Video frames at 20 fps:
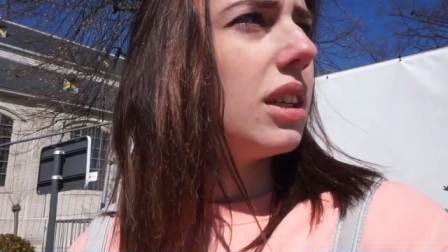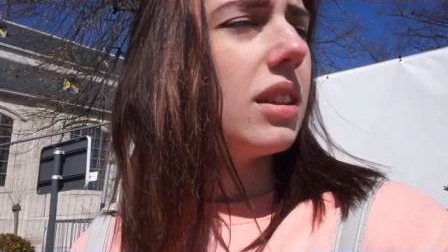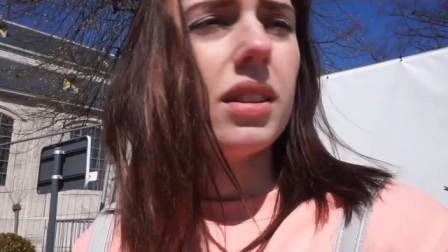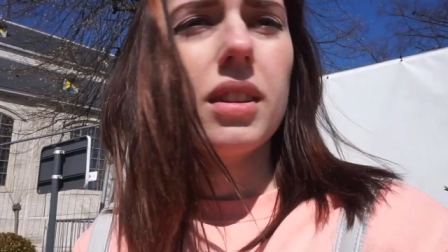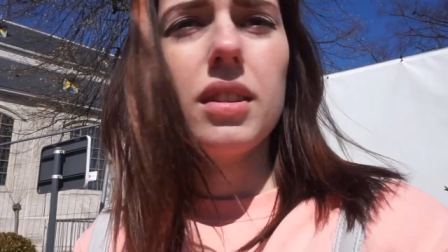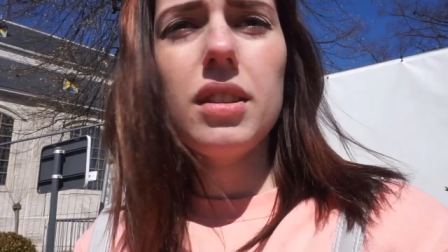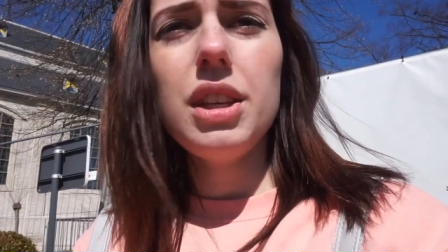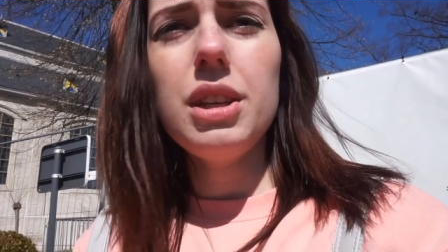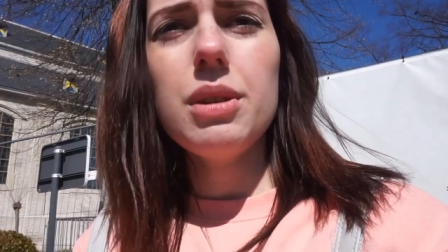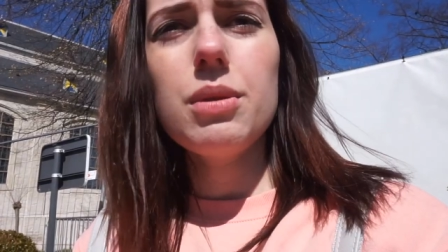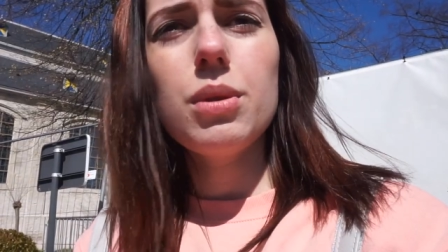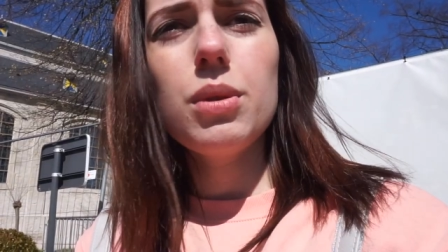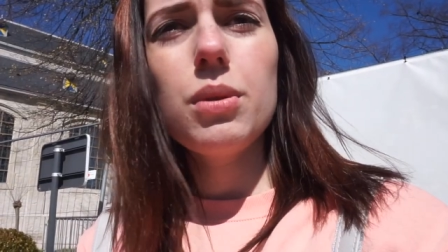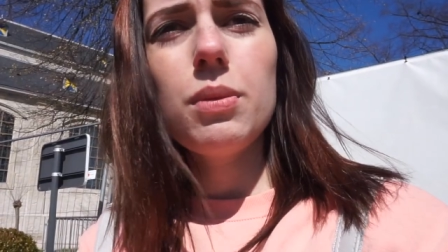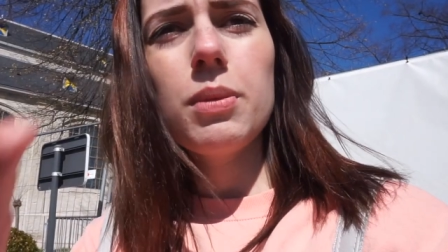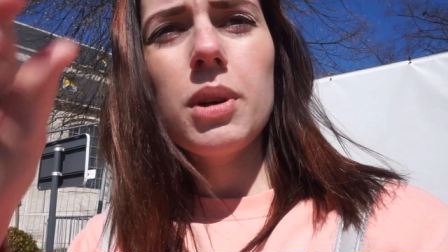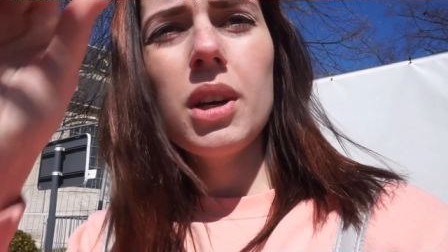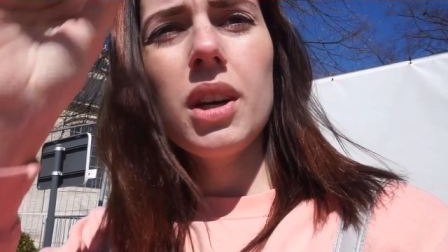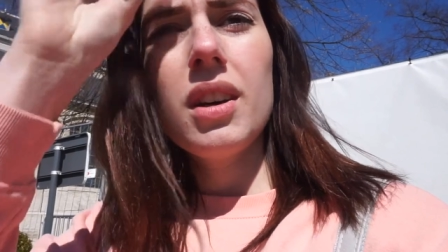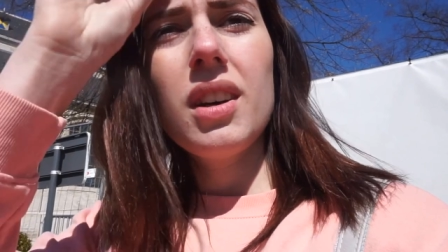It's a tea
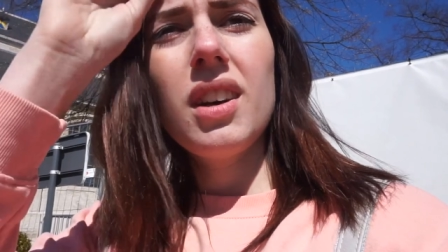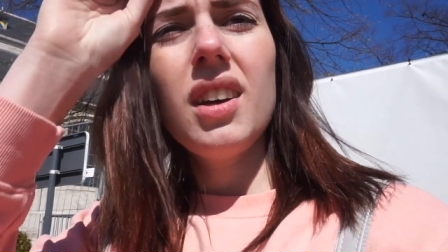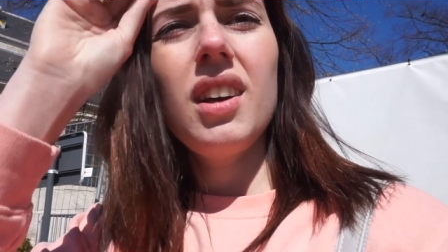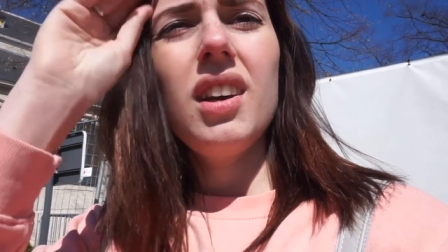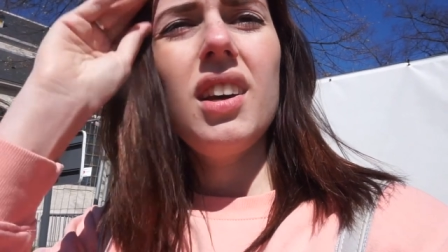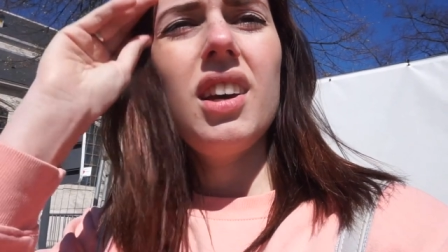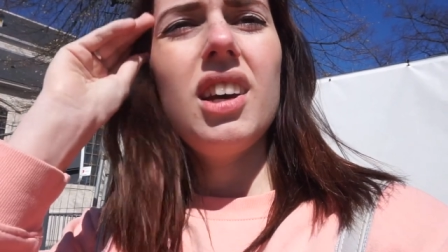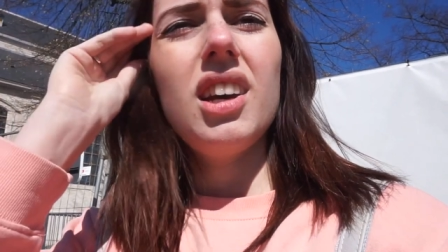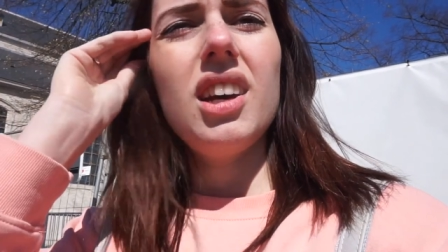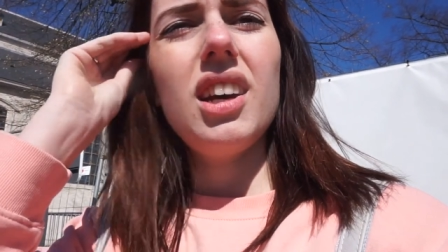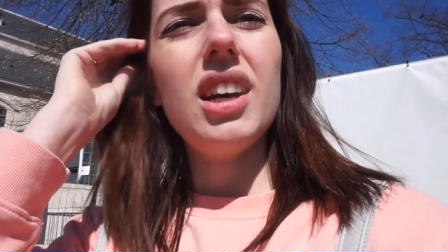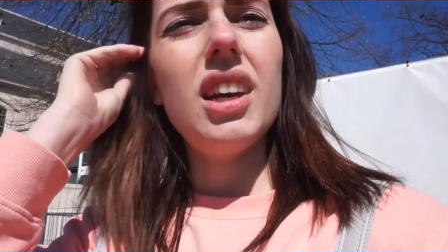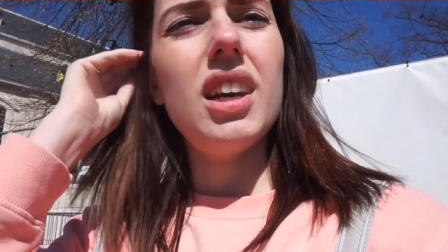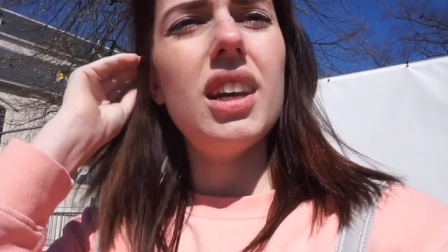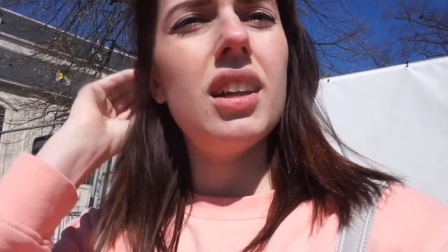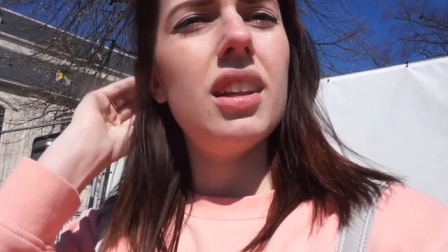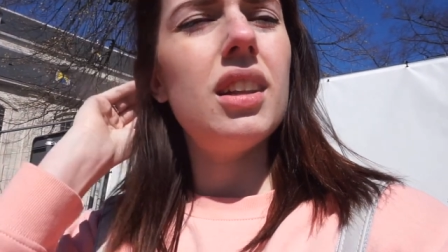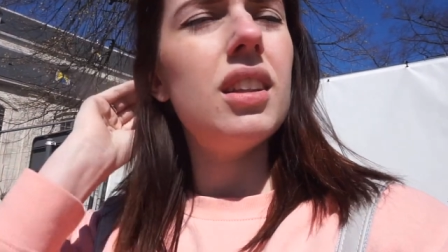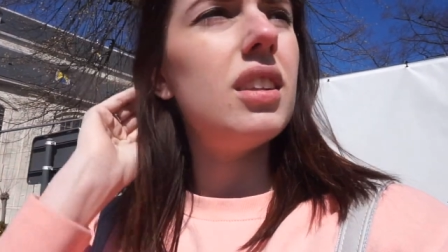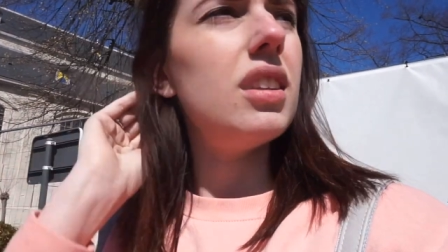room
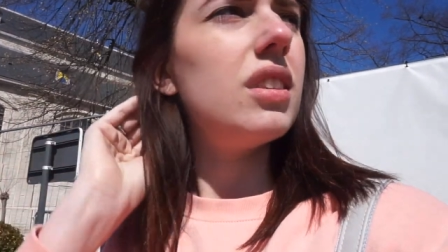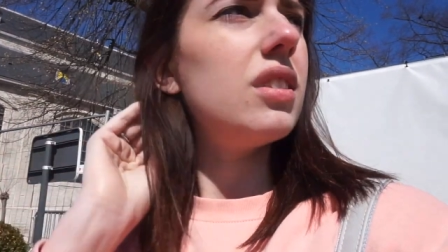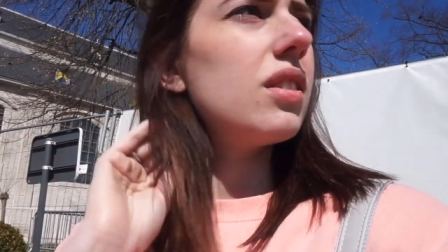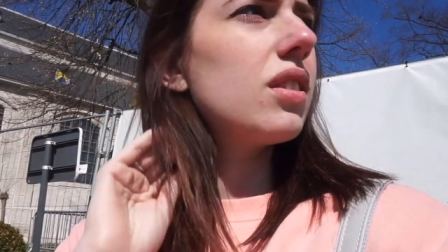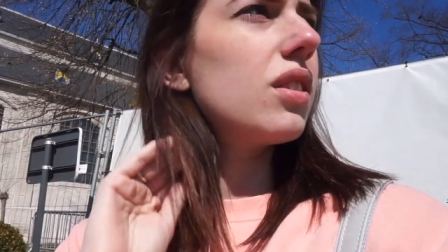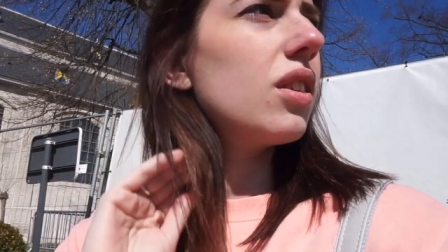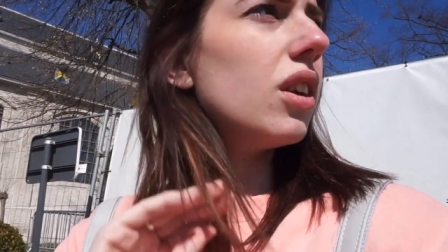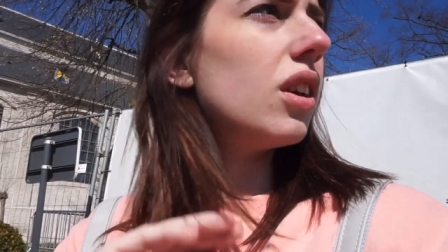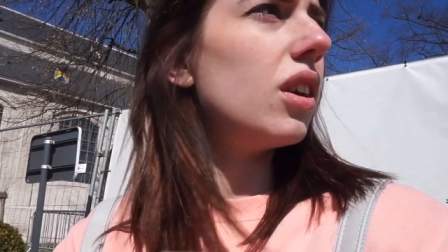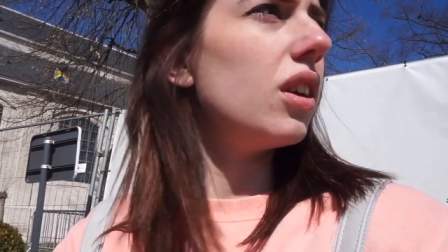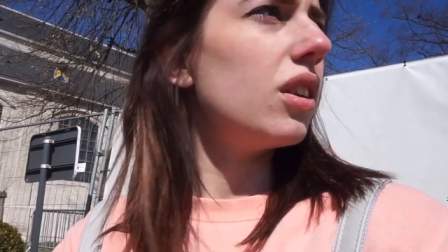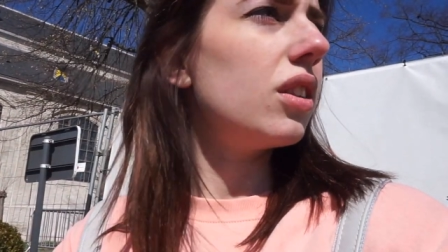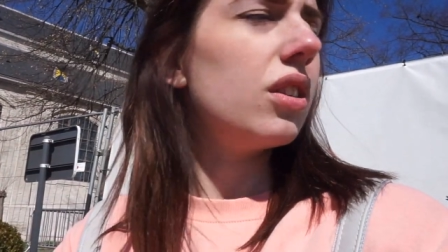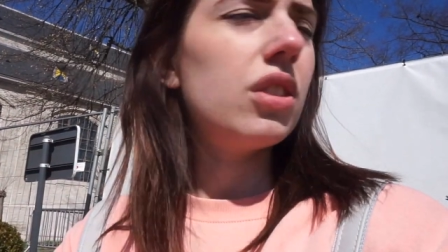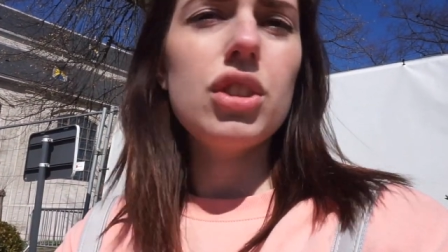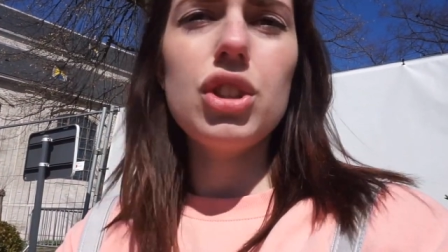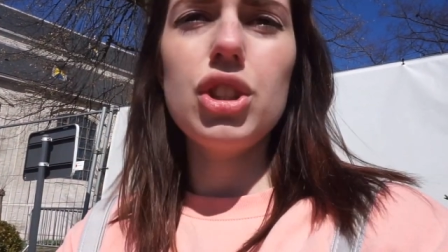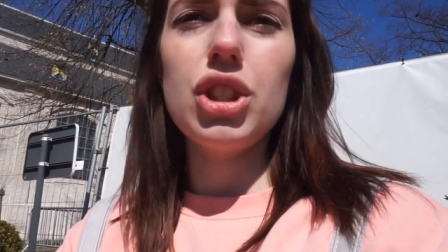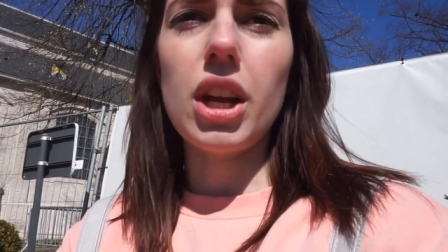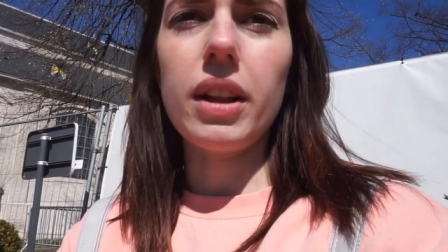and it's called
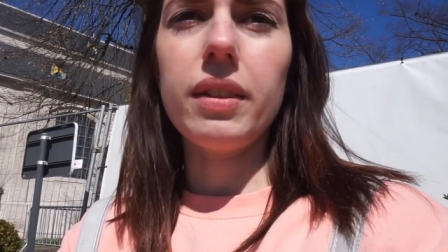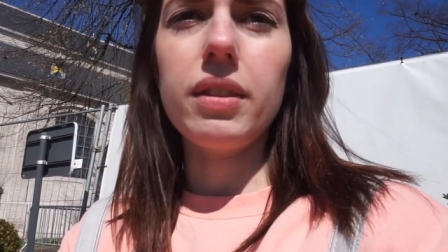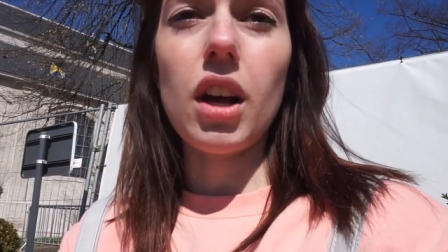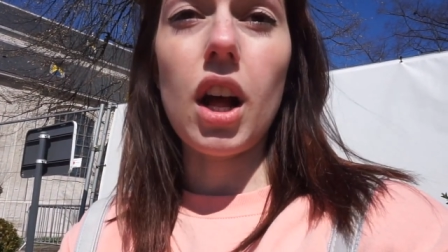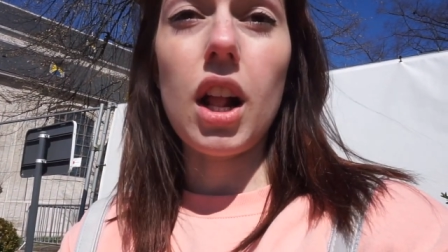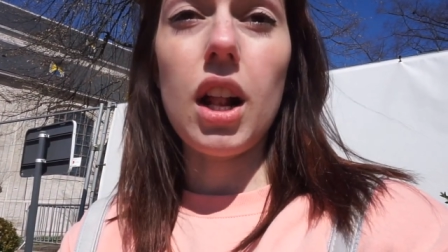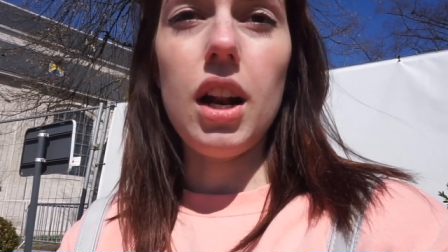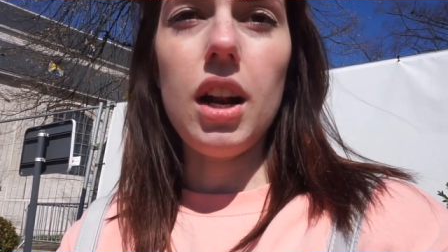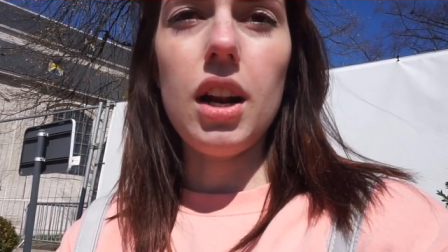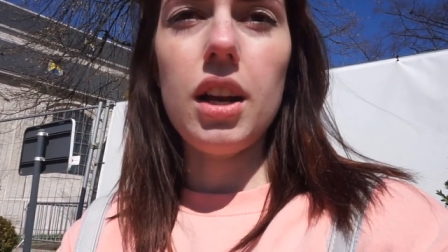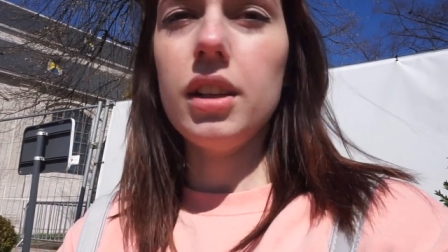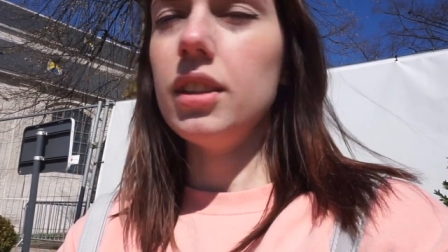Chantal.